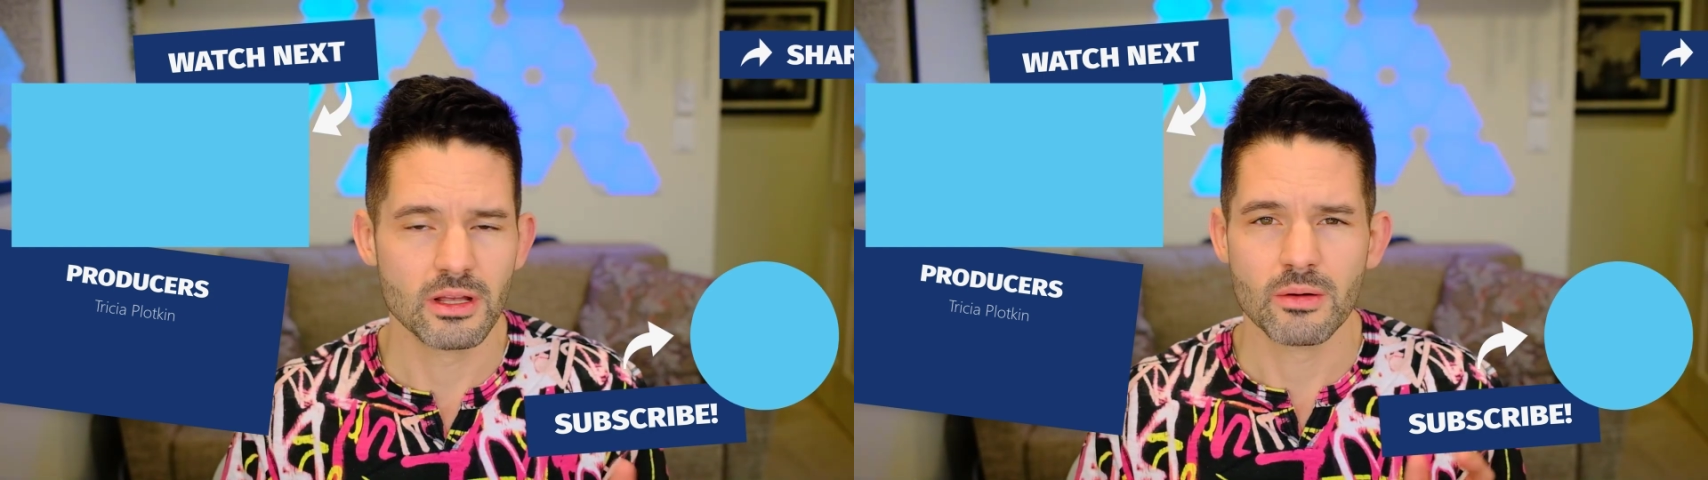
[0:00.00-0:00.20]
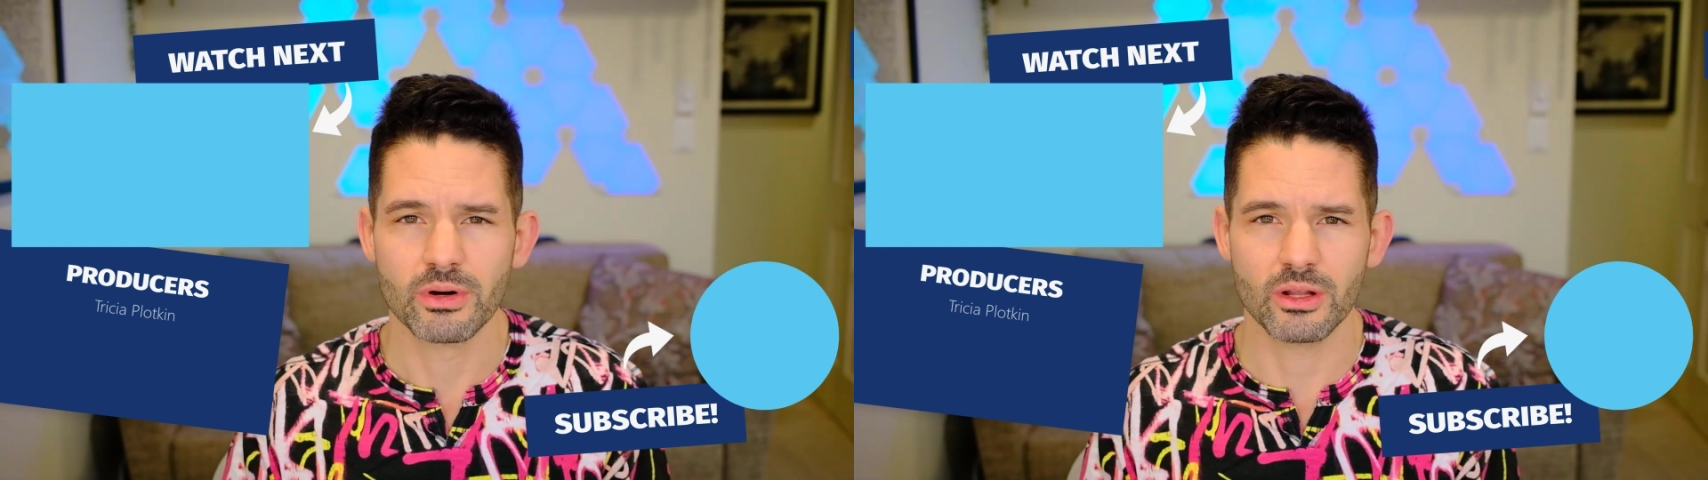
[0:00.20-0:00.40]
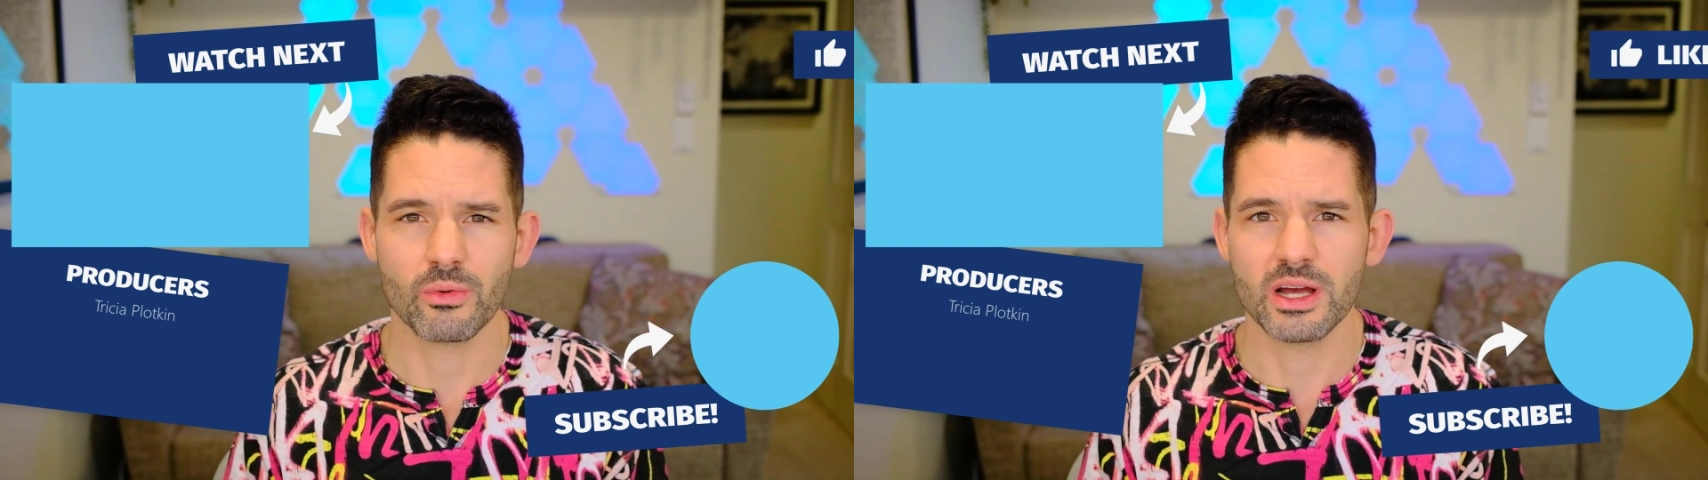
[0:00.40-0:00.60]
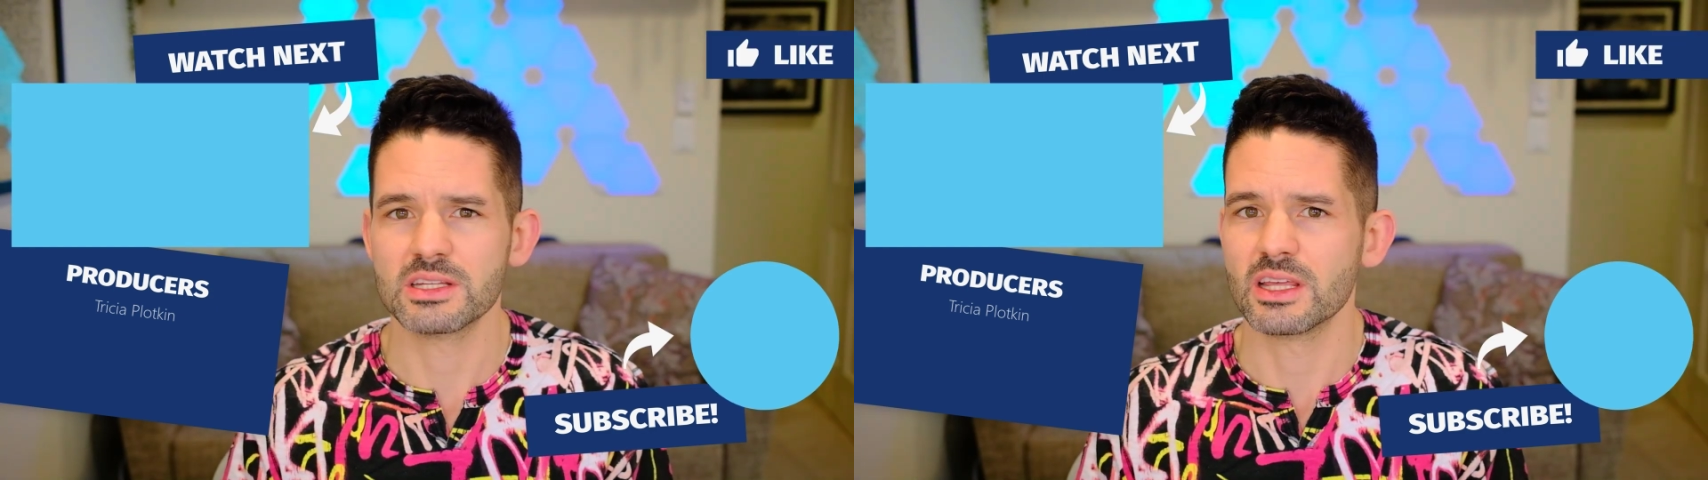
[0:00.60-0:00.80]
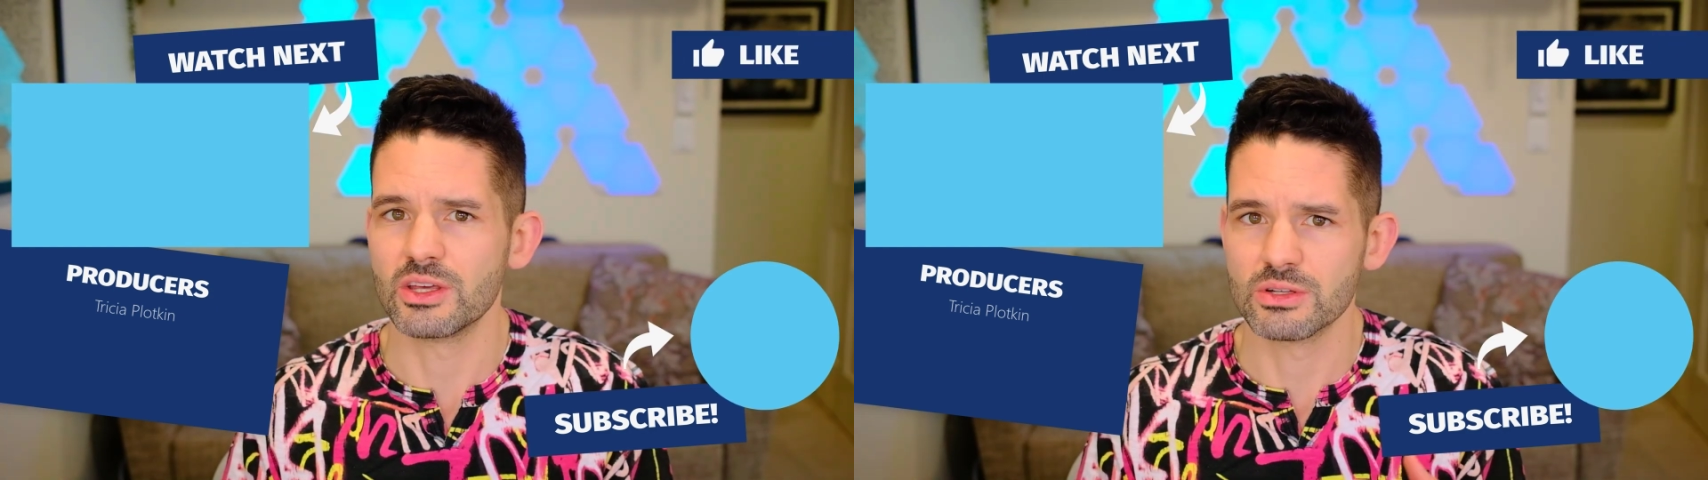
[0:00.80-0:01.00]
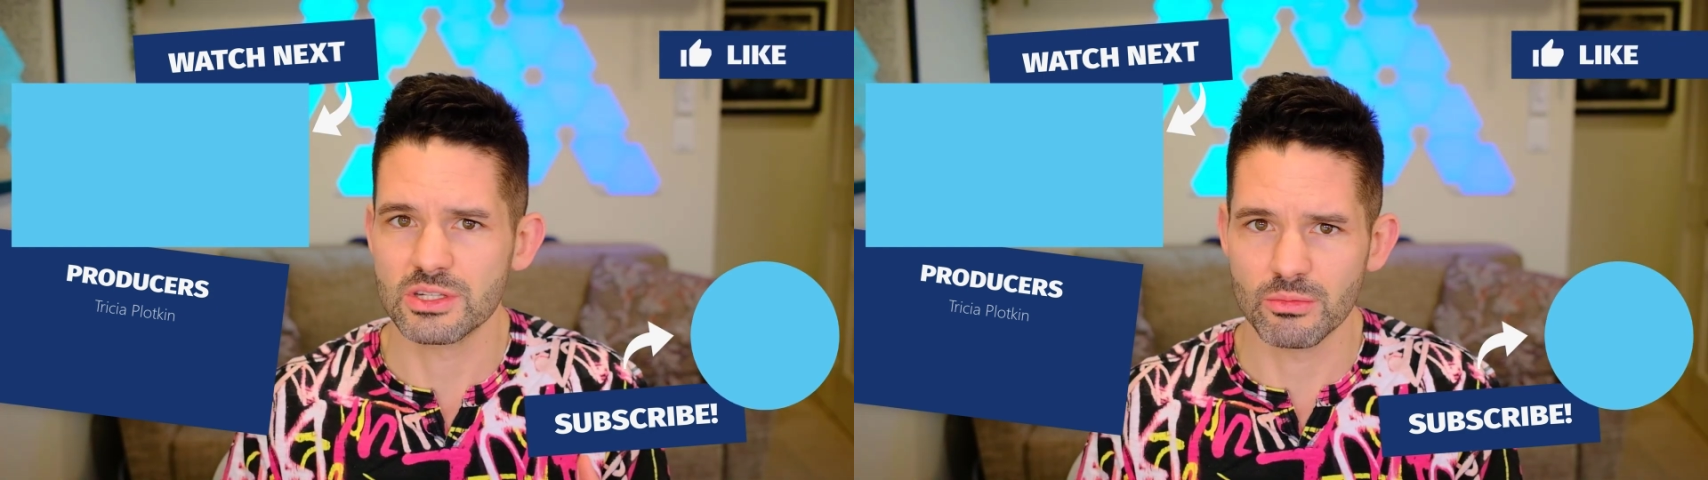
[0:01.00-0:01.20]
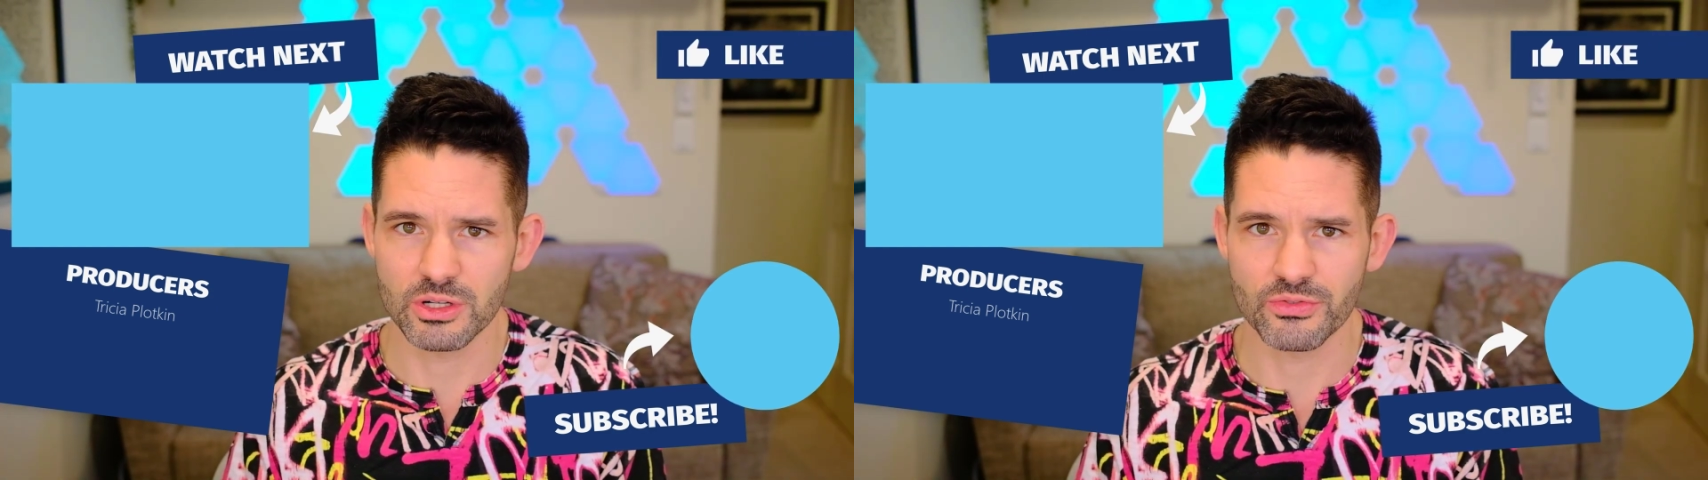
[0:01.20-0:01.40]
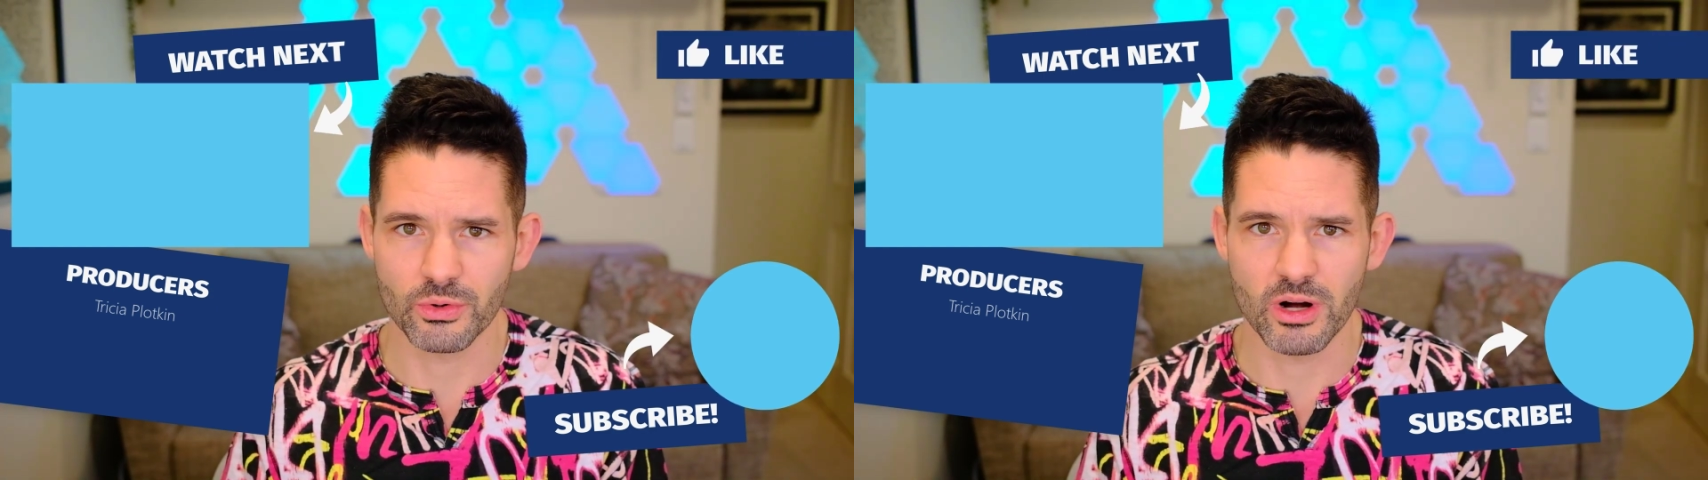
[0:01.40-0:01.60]
But otherwise, thank you so
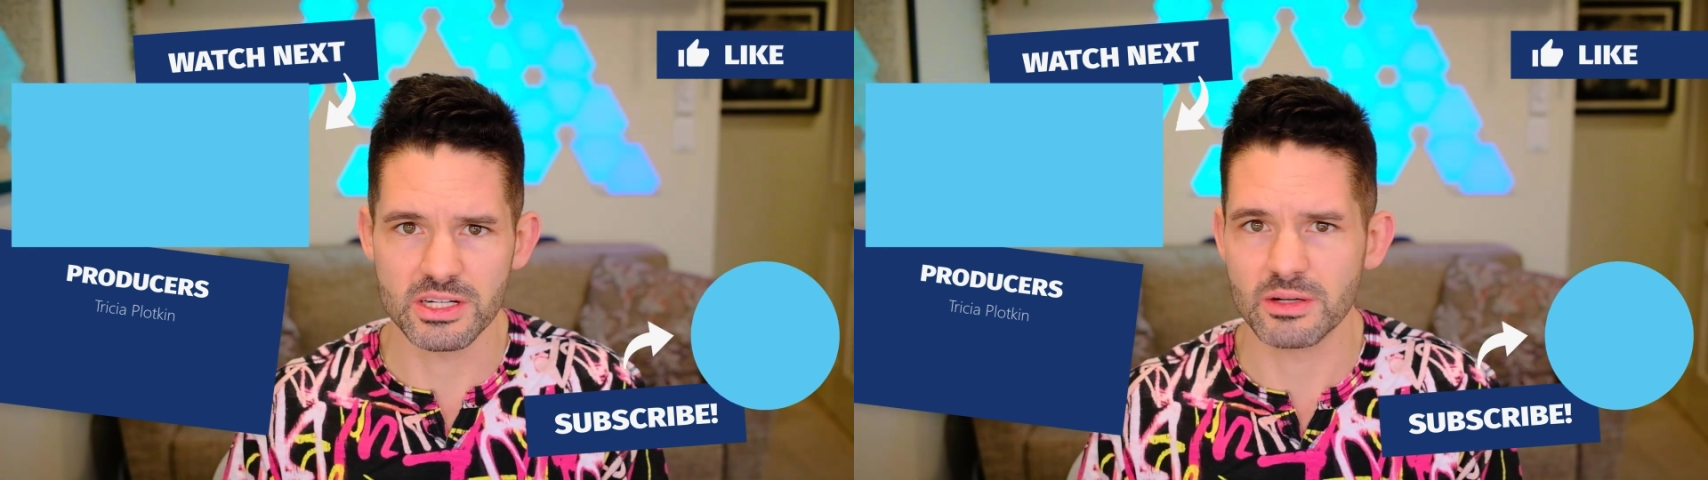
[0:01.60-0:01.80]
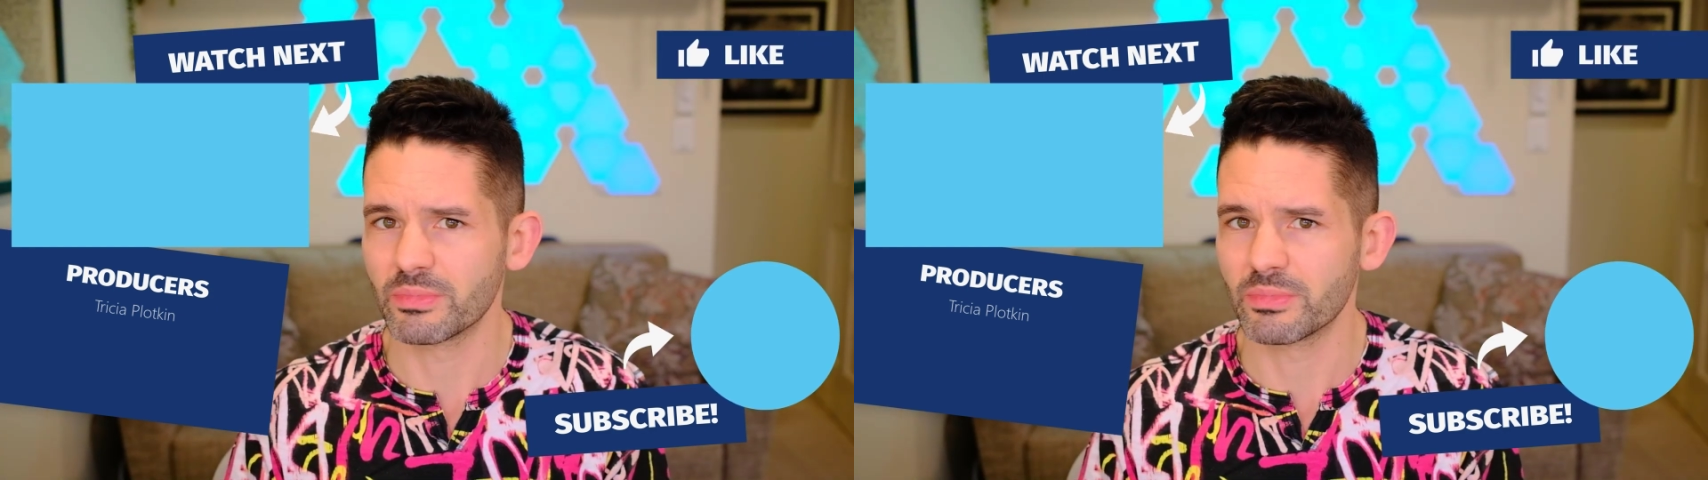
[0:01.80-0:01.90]
much for watching.